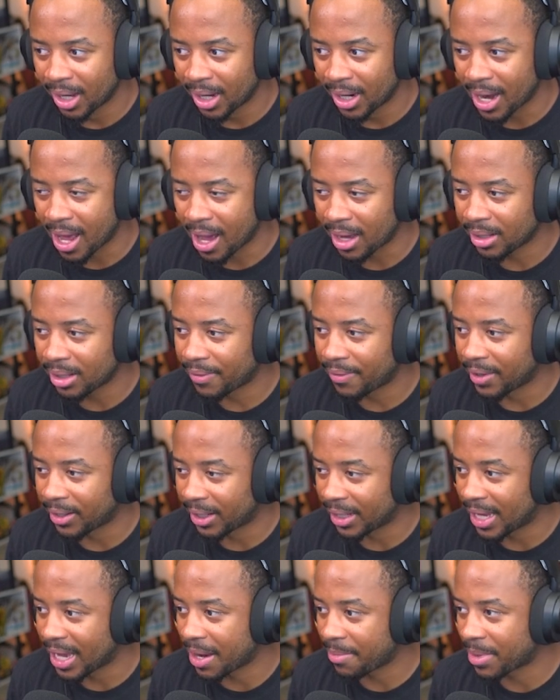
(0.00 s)
Now, I love
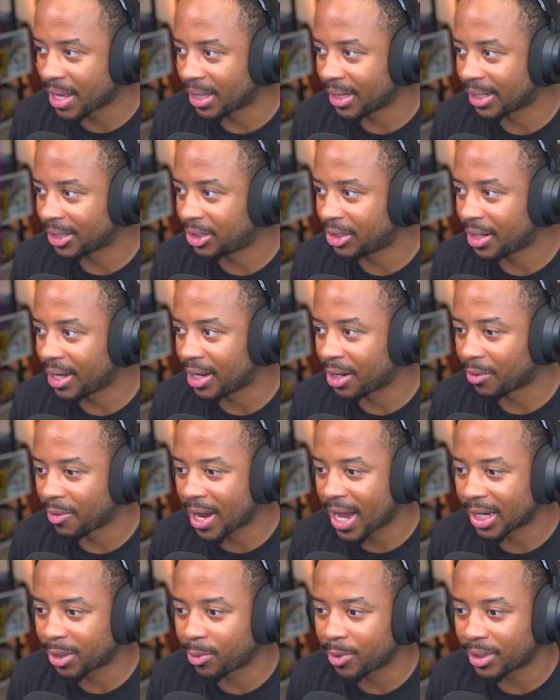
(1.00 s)
any game that lets you
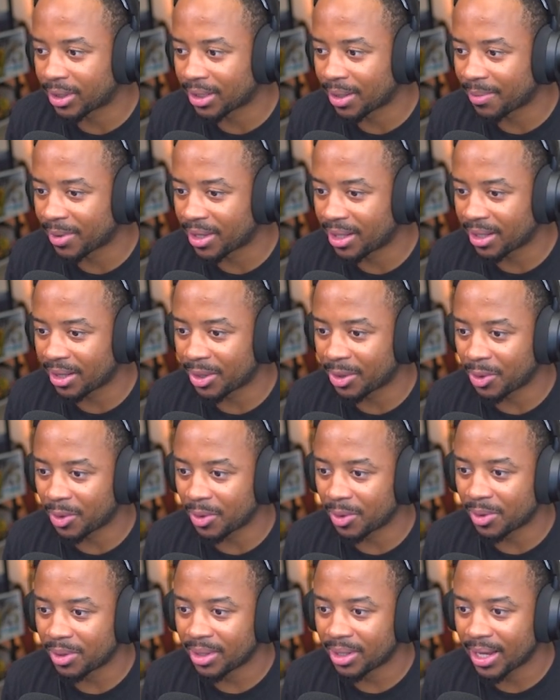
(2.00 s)
interact with some of the
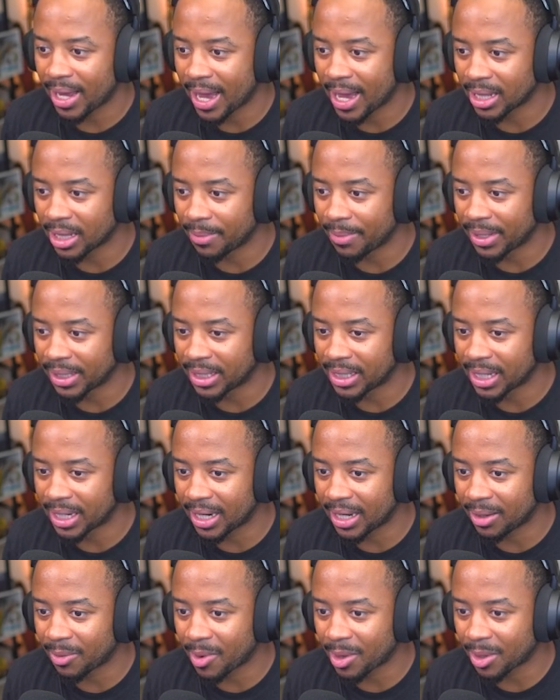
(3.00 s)
little elements in
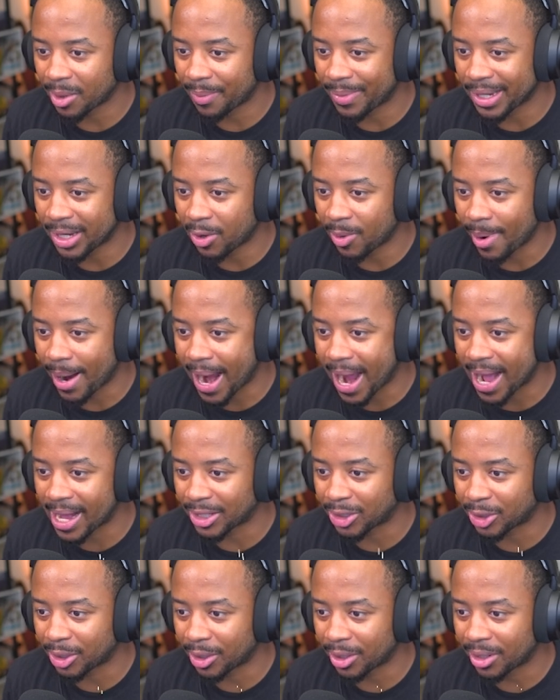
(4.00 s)
it, whether it be
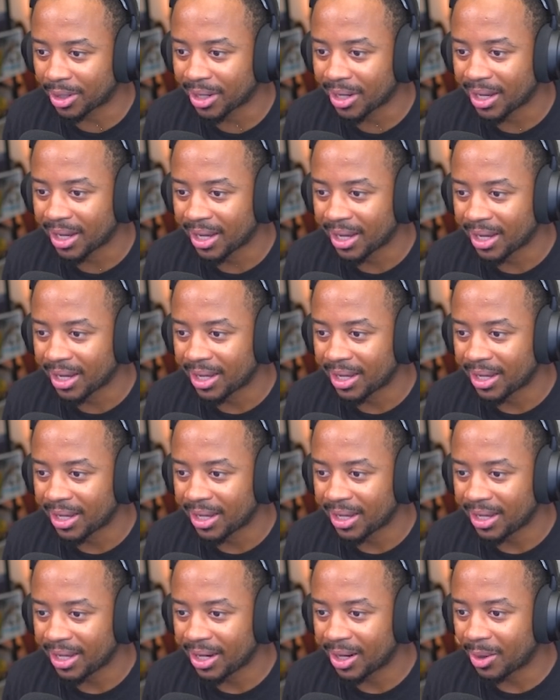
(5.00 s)
grass or,
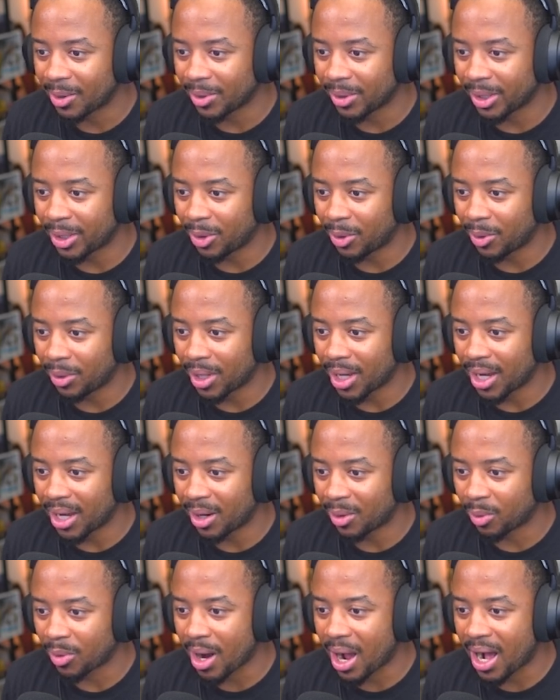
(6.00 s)
little
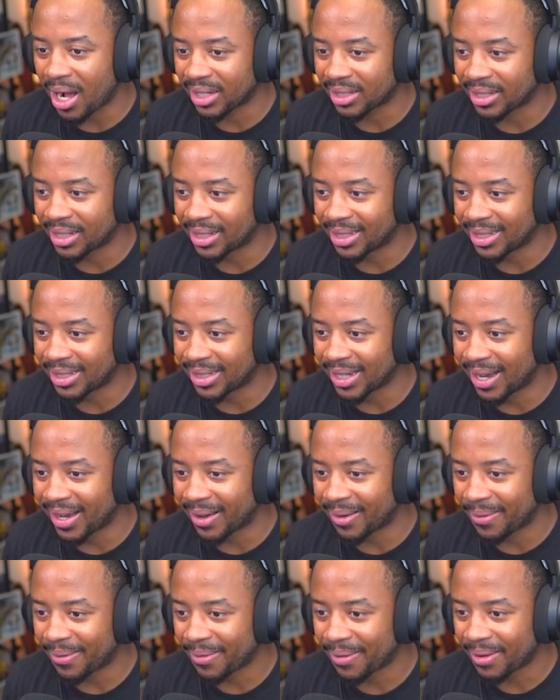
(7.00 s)
rocks and
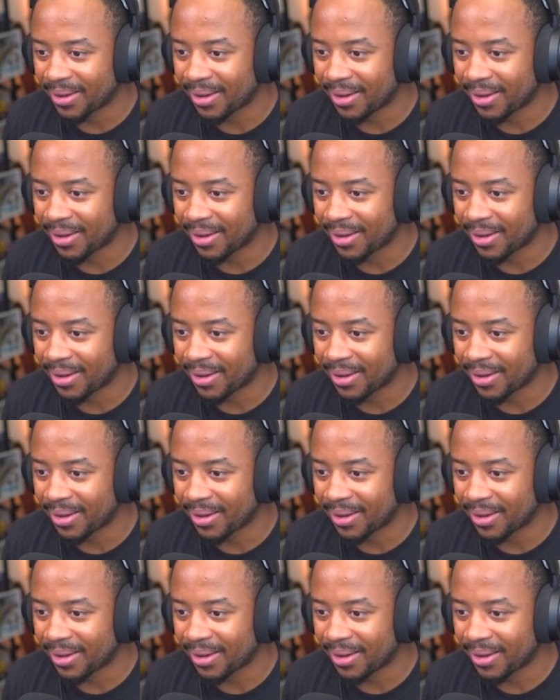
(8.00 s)
stuff.